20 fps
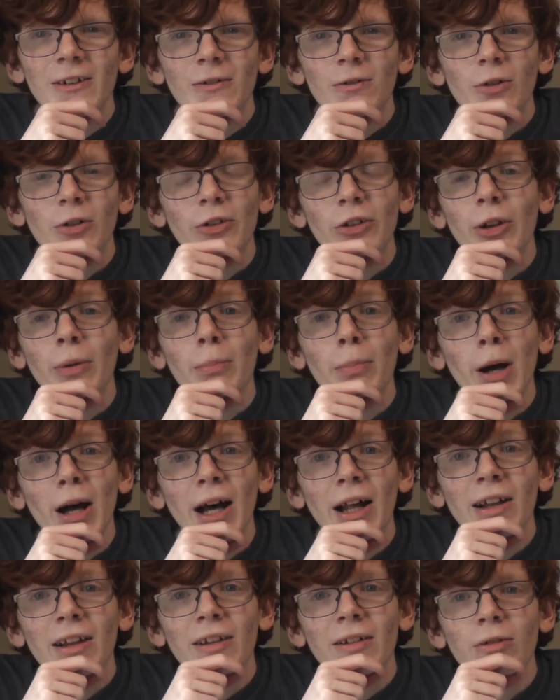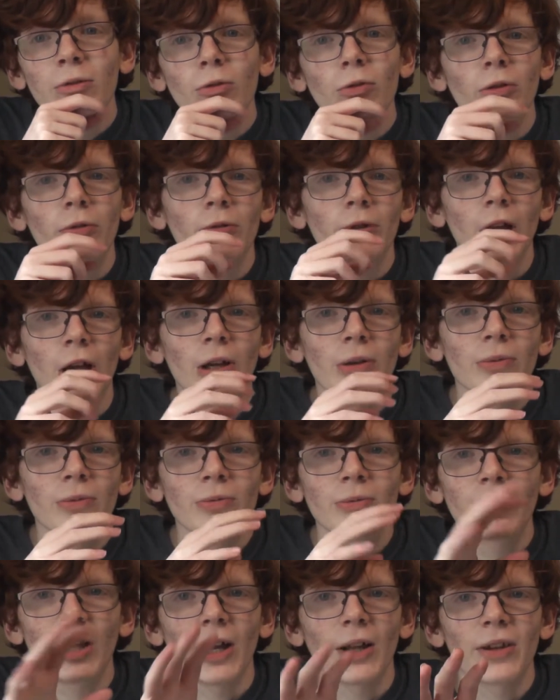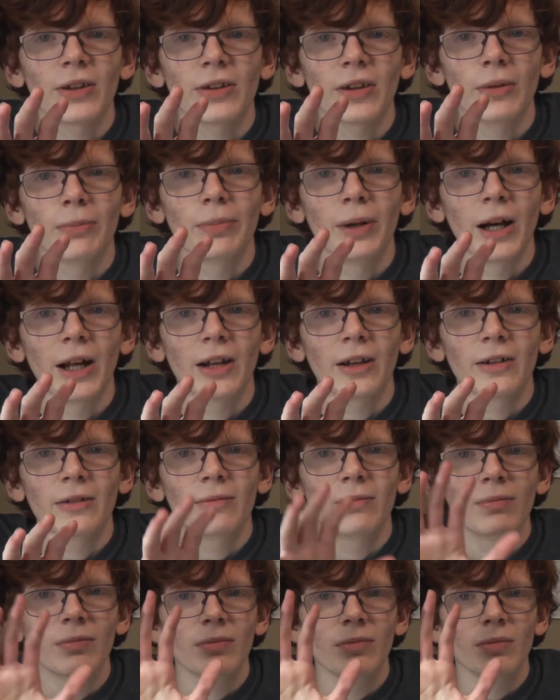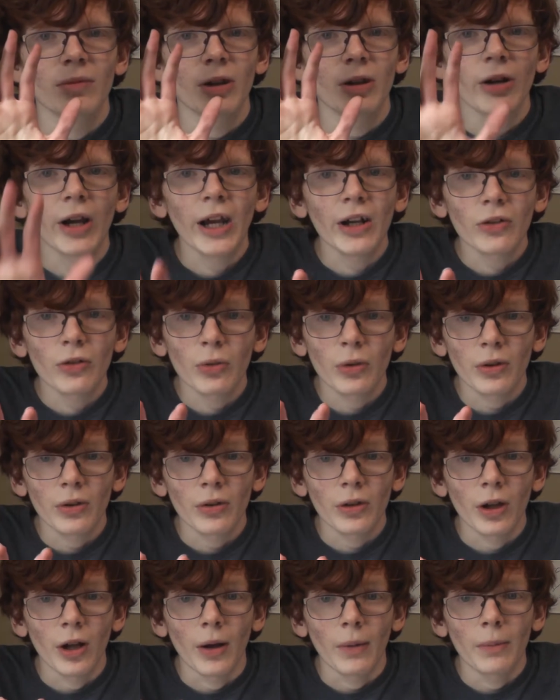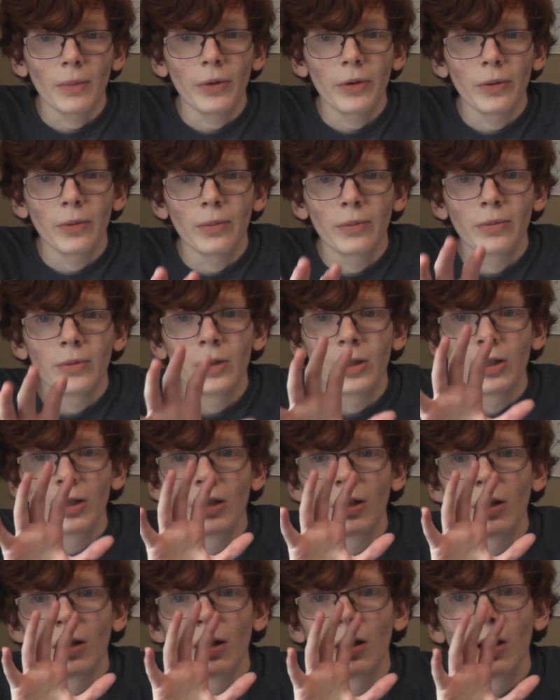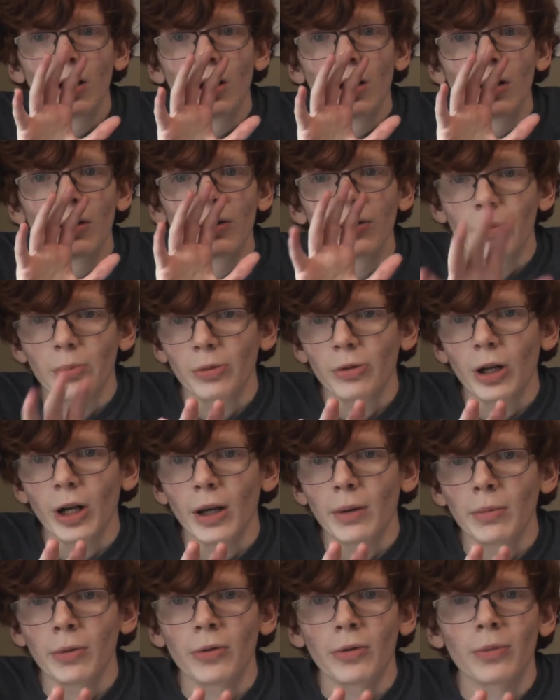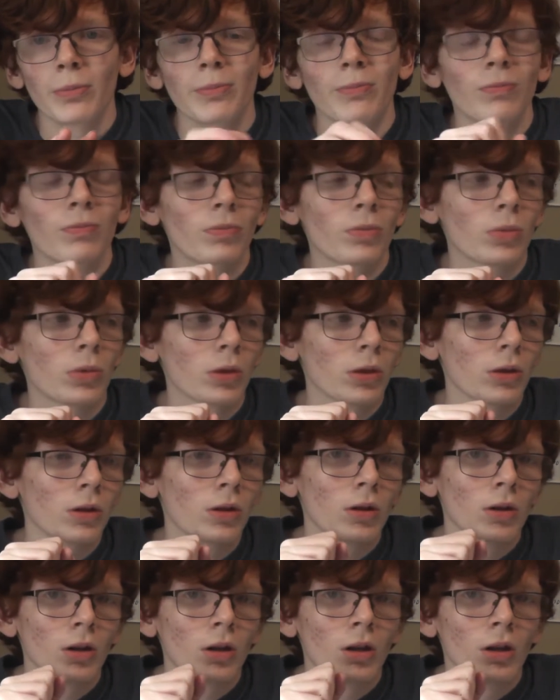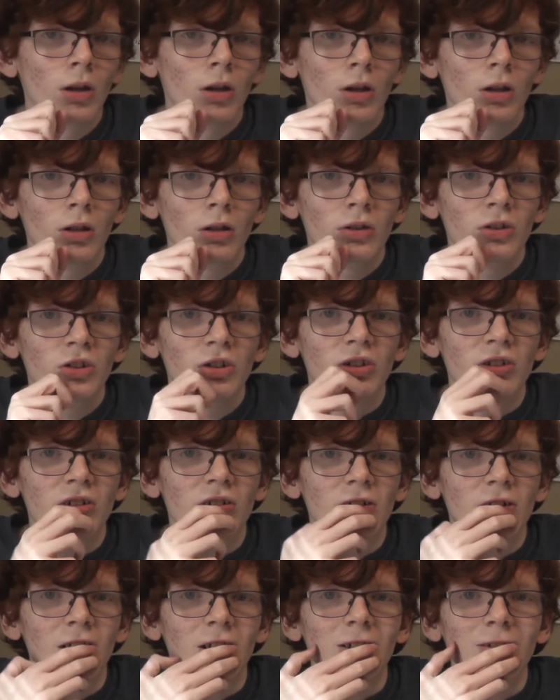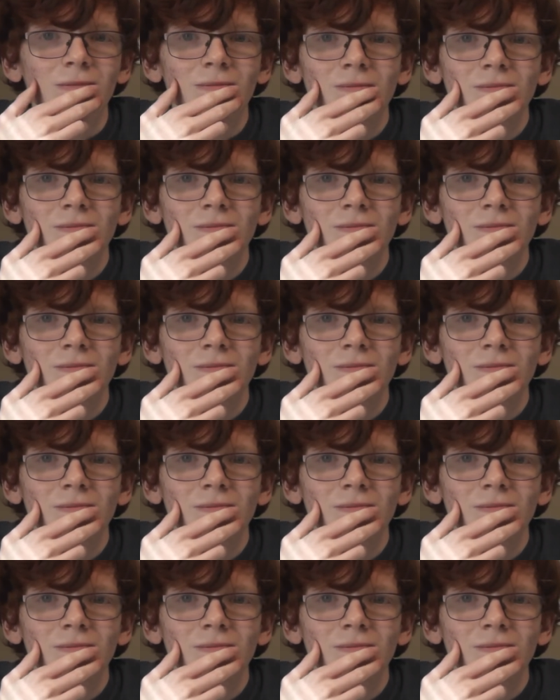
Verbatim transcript: were sub-botted. Well, no, not sub-botted. They're actually subs. Subscribers. Just uh,